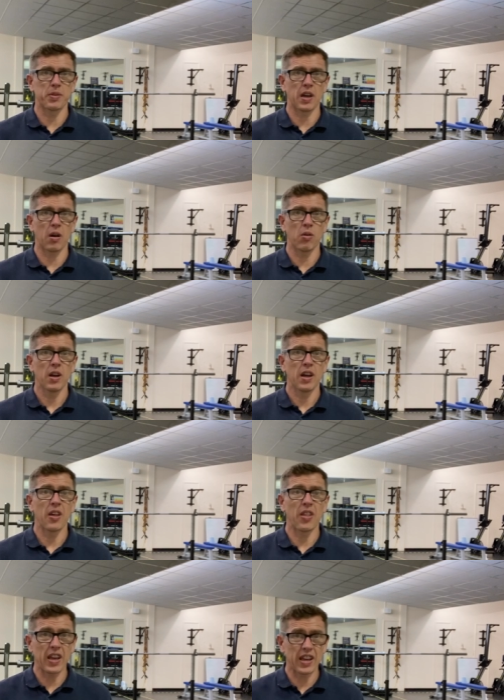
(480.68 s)
out
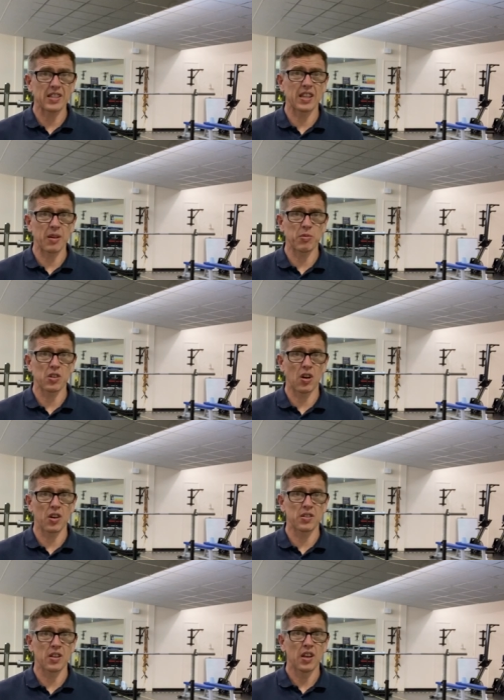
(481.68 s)
and they get
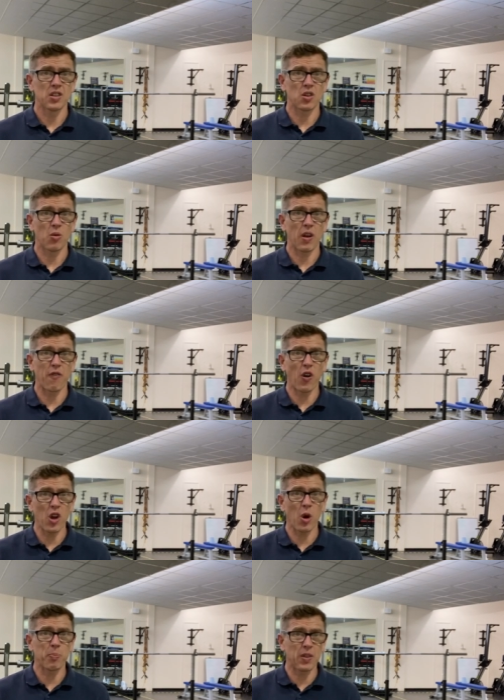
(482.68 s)
stigmatized. So if I
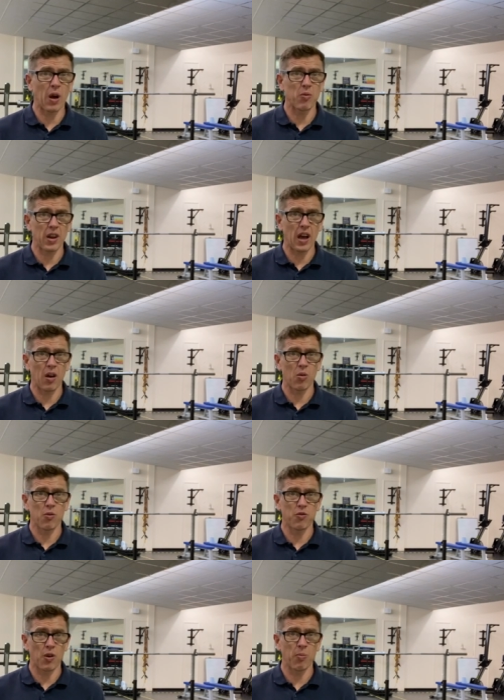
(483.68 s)
opt out now
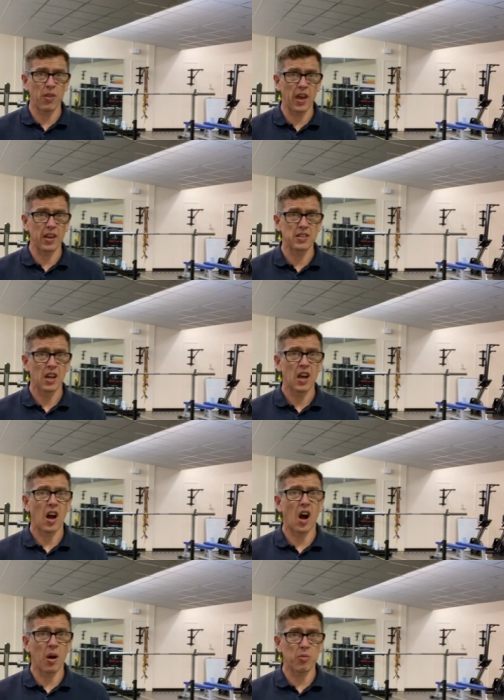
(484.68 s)
from this,
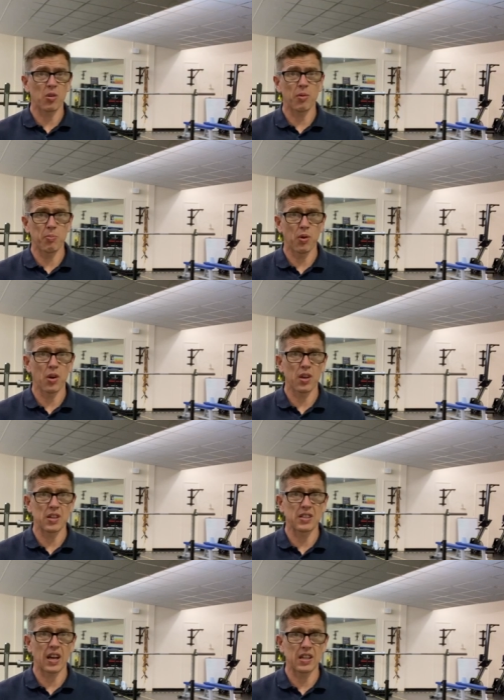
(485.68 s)
I'm going to be put in
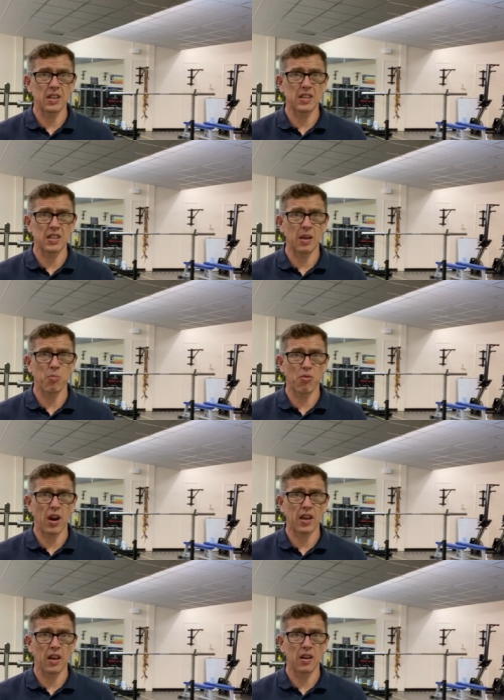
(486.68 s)
exactly the same
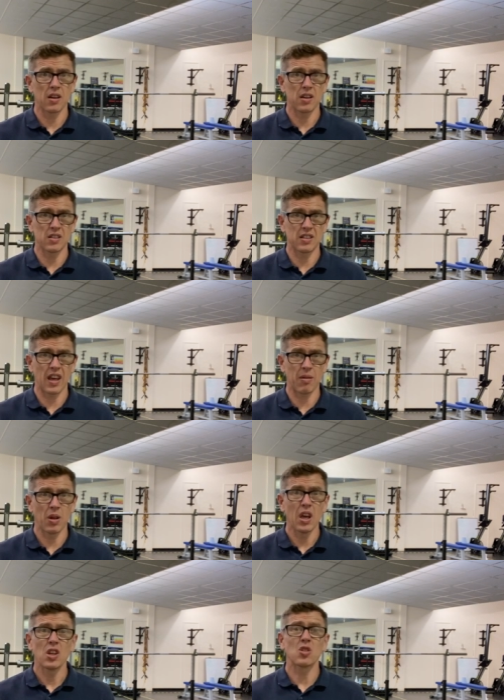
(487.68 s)
bracket as them.
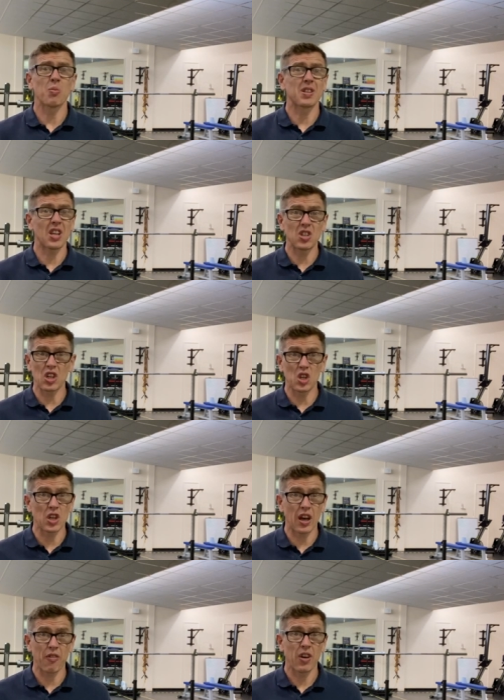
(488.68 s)
So potentially it could
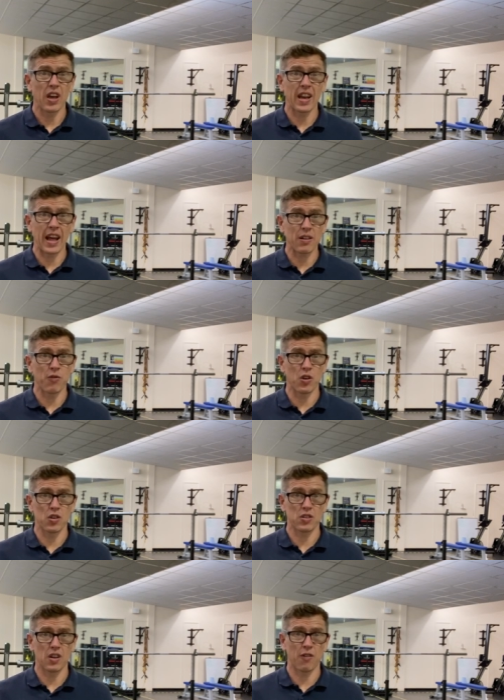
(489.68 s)
have an
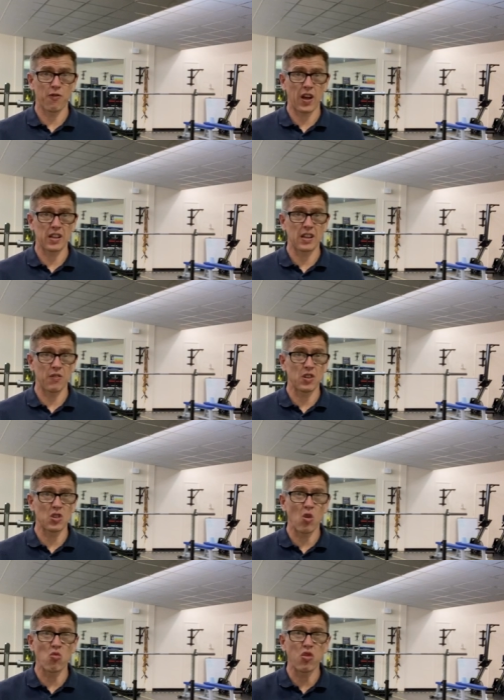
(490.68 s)
adverse effect if there's
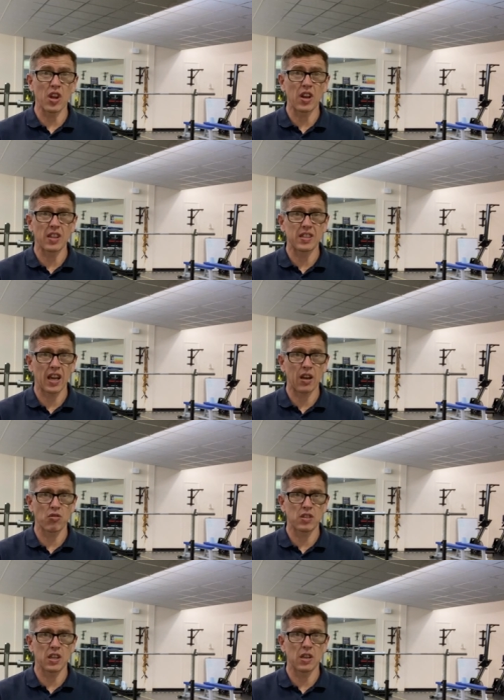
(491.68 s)
no real
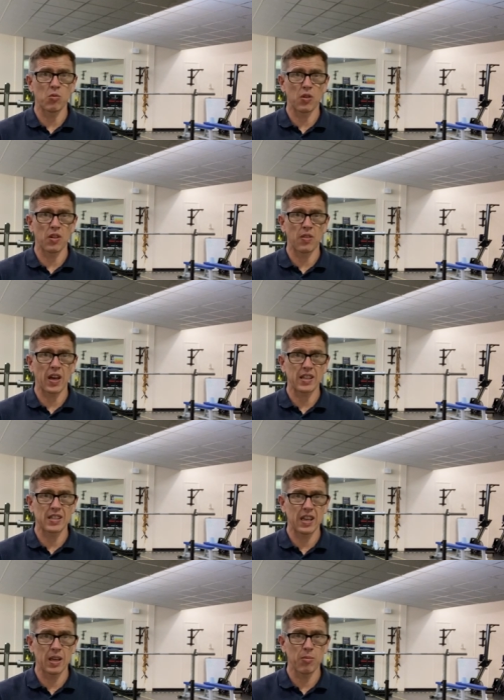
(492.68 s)
integrity within that
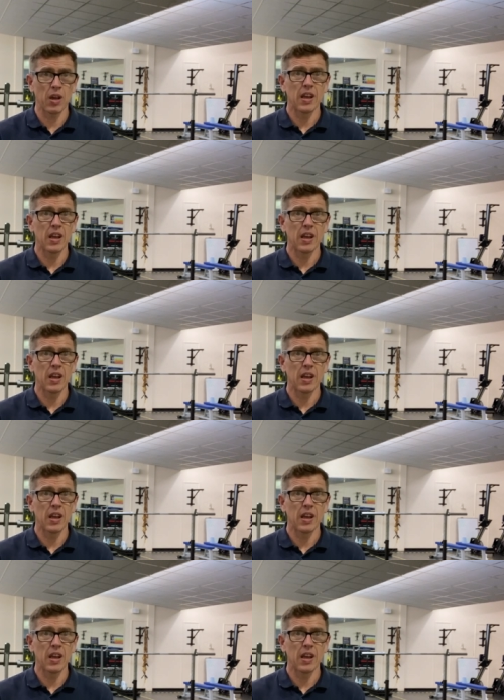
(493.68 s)
team.